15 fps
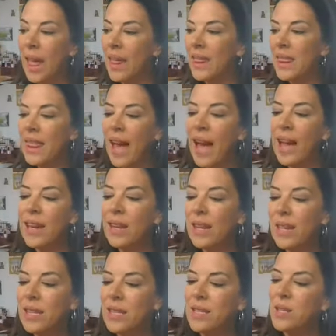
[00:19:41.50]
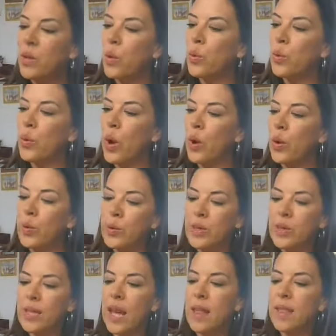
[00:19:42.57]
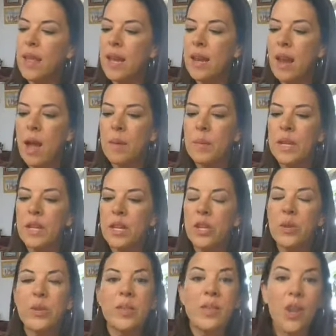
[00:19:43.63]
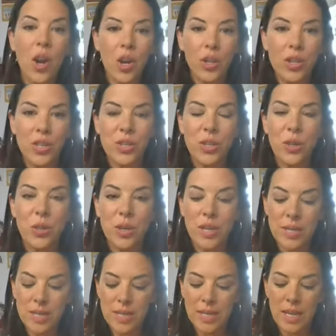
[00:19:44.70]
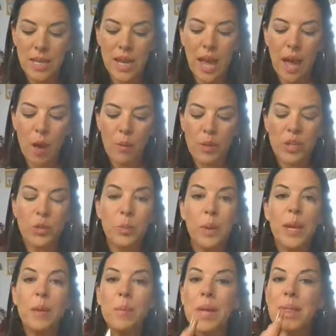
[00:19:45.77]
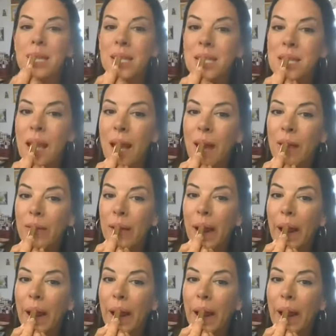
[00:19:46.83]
That is Rose, and then I'm going to use Scarlet so you can see how much pigment these have